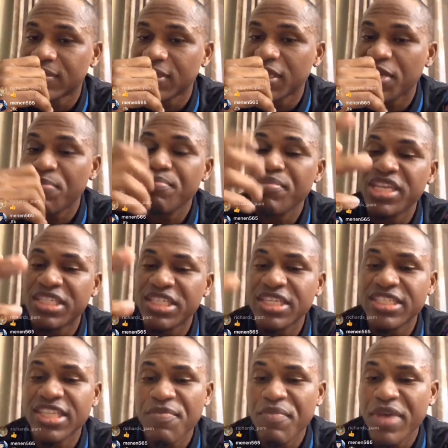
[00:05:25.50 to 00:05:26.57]
The bitch
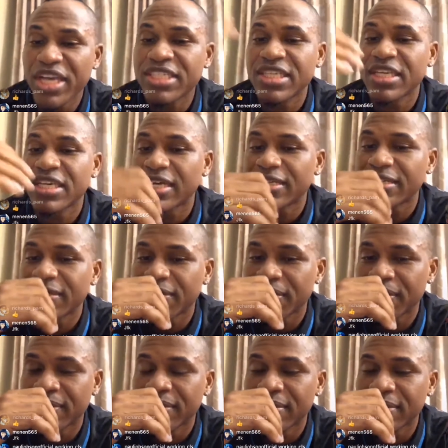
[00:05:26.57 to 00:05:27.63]
is a Mexican.
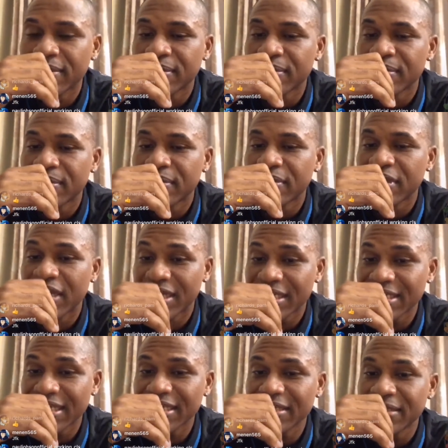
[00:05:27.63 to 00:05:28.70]
You
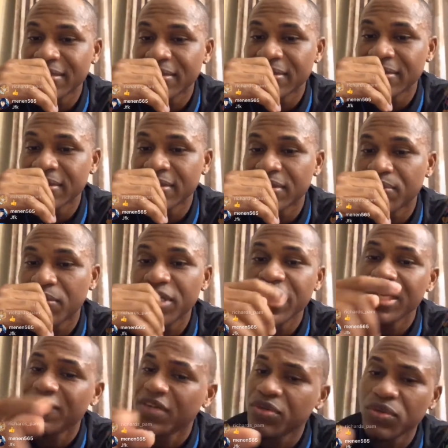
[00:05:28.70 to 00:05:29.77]
understand? But
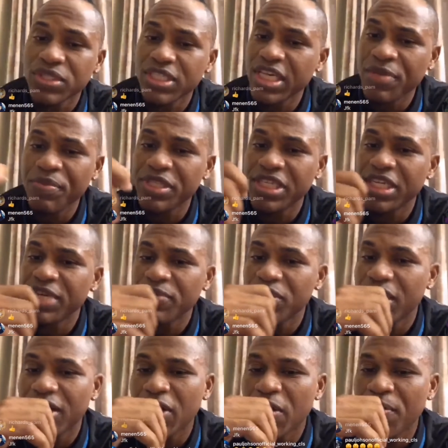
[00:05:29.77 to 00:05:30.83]
you never know, say so picture them
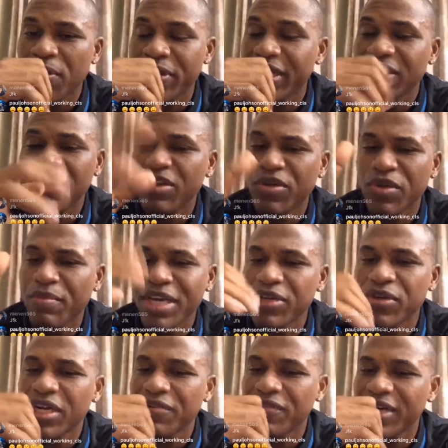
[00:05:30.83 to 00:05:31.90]
could have come out. You never know, nobody
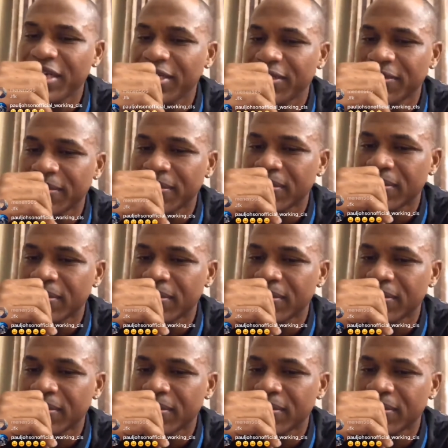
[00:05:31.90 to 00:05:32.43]
could have find you.